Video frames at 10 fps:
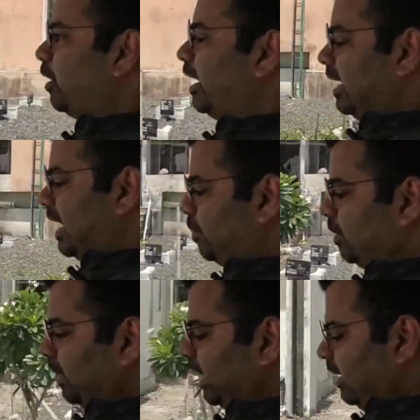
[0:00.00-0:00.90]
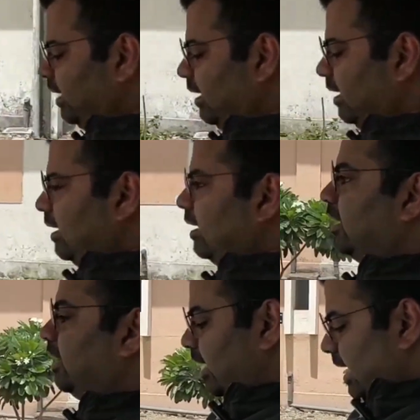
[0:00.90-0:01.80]
Android and Apple Play.
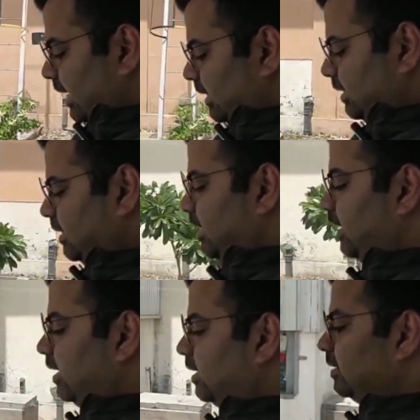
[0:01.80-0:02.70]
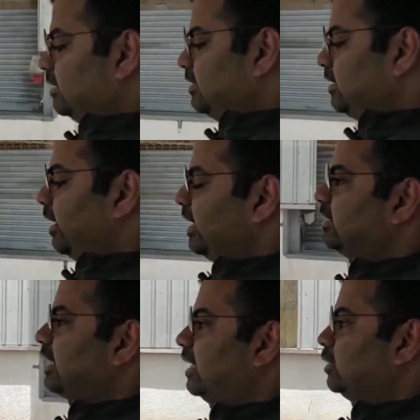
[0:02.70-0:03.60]
A nice
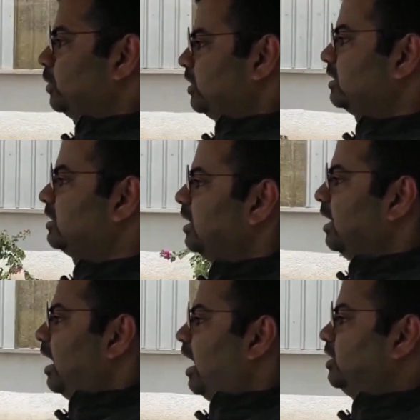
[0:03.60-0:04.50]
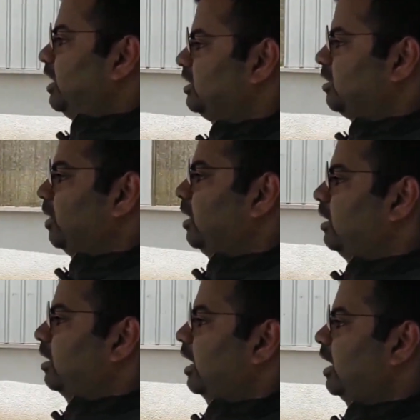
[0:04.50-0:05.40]
steering stance which is
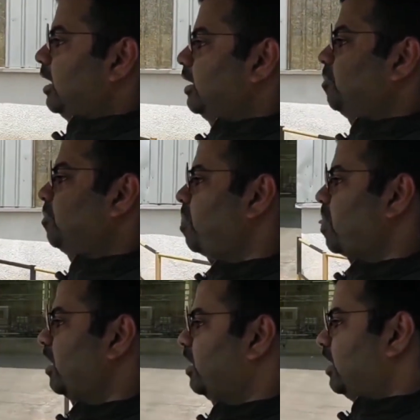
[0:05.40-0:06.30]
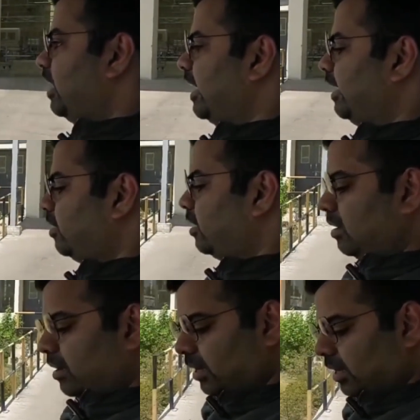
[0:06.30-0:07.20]
adjustable. Again,
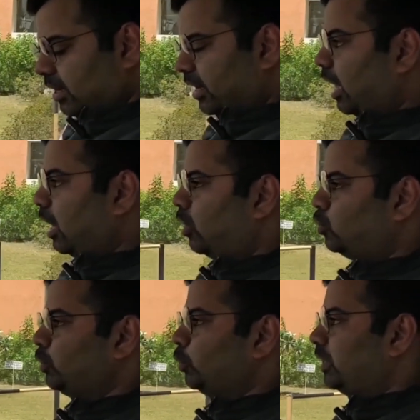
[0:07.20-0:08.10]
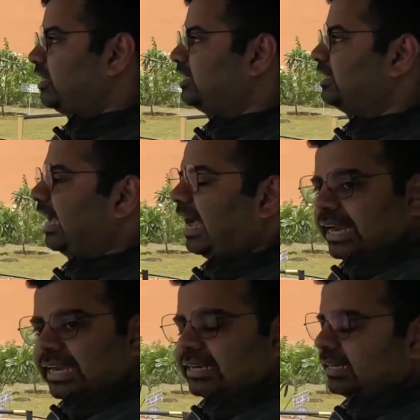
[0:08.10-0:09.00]
it allows you to adjust the
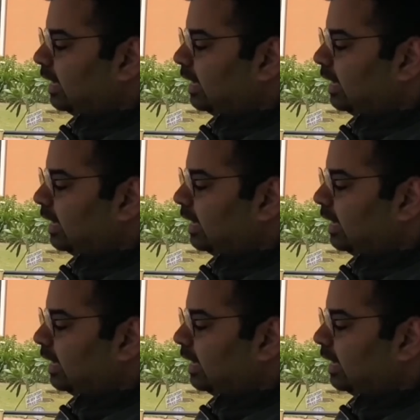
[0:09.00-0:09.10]
height.